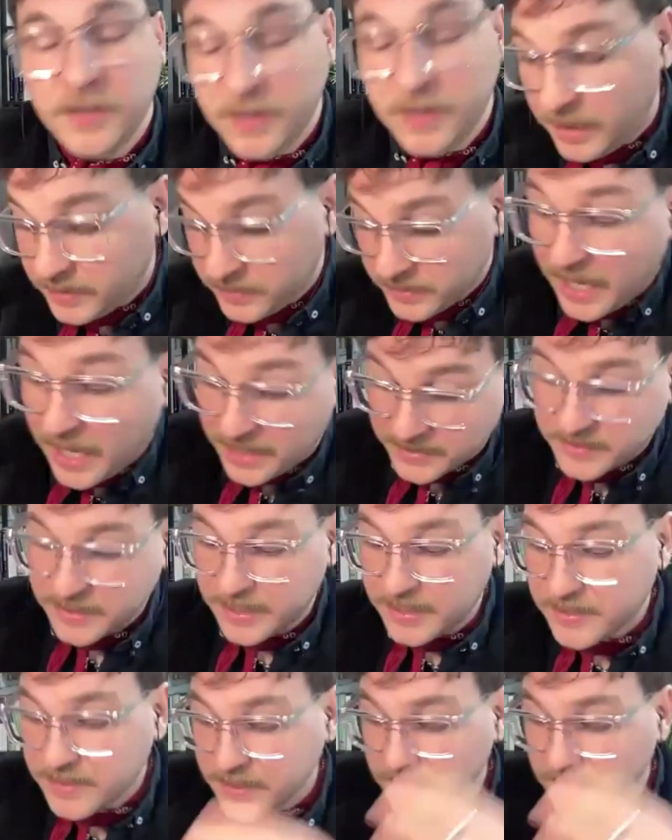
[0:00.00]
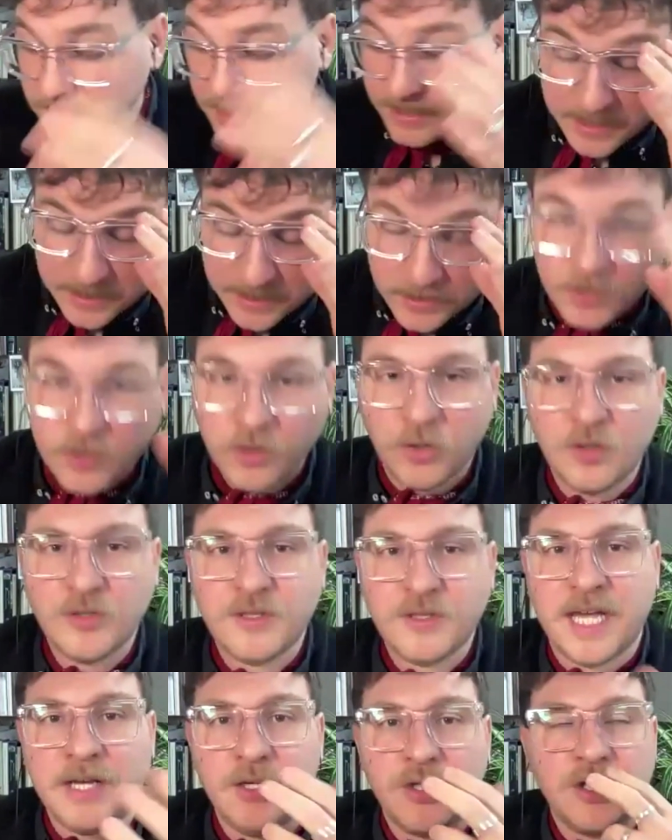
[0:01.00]
yeah yes it's it is a core
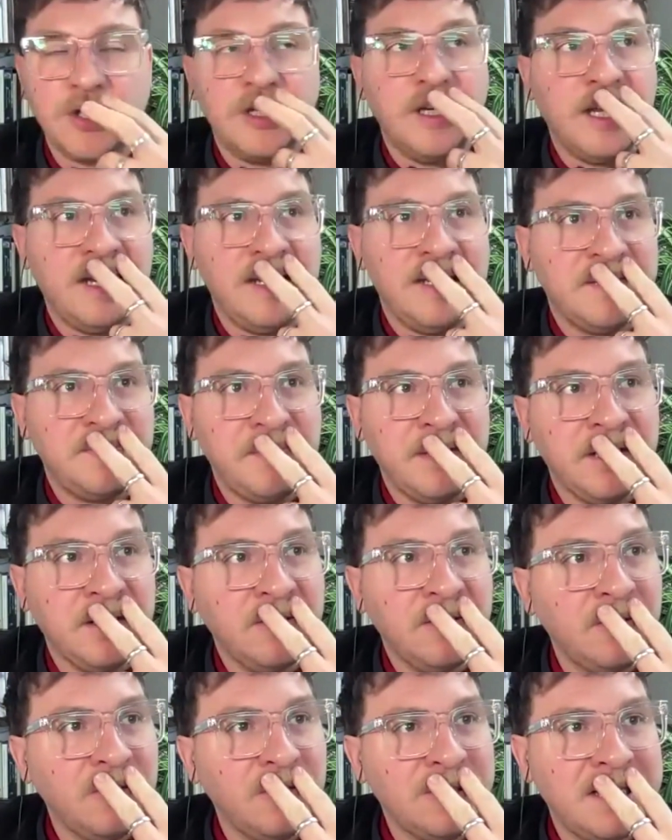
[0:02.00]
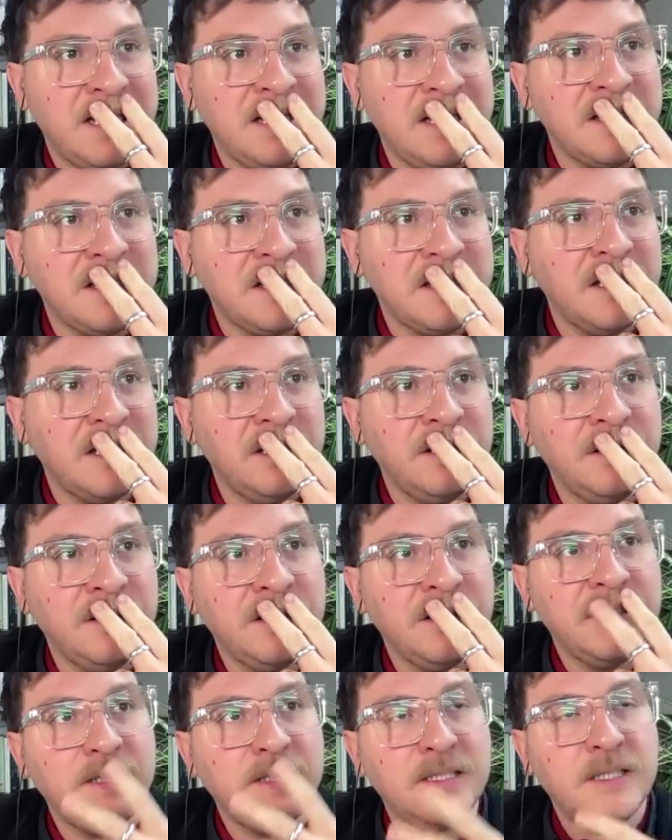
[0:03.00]
tension and it's been a core tension
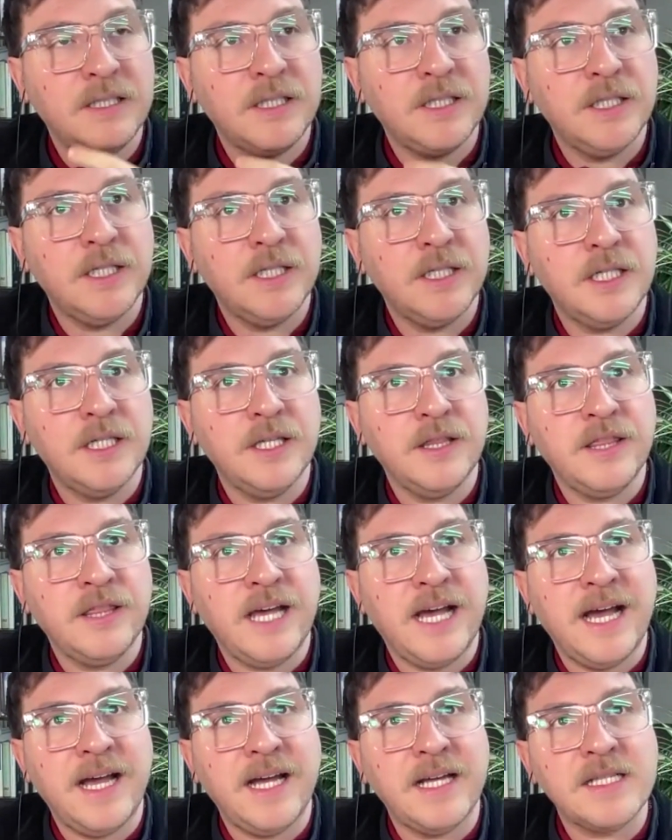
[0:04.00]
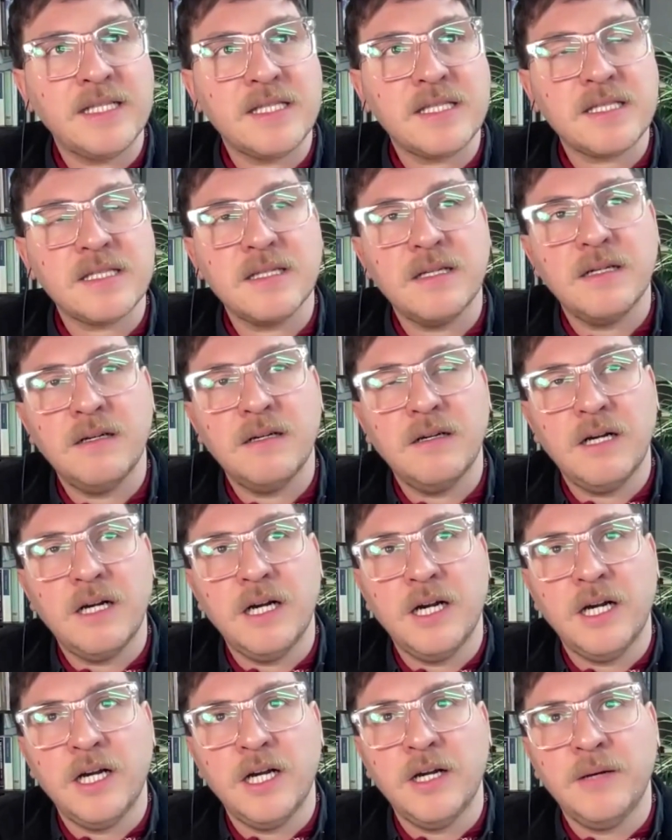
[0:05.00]
that
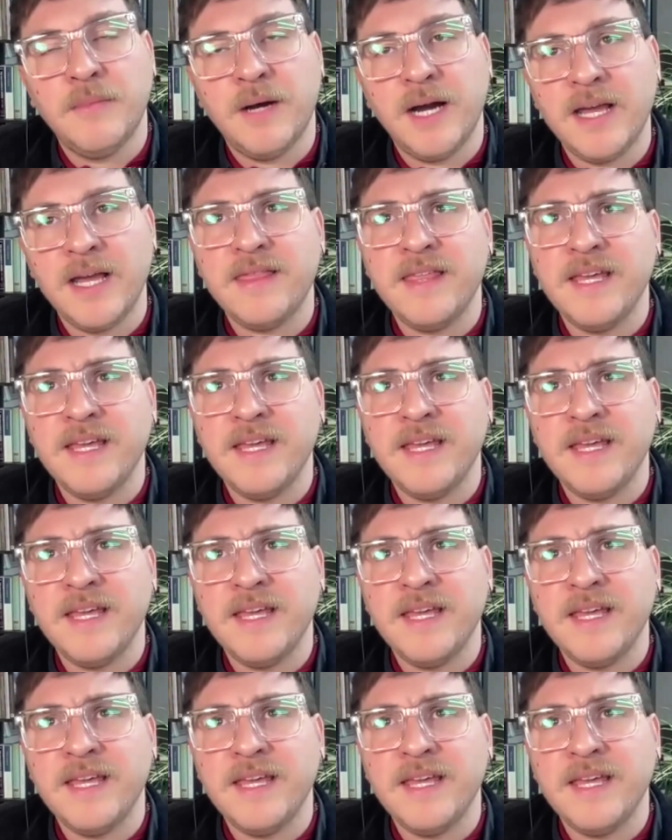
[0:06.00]
um i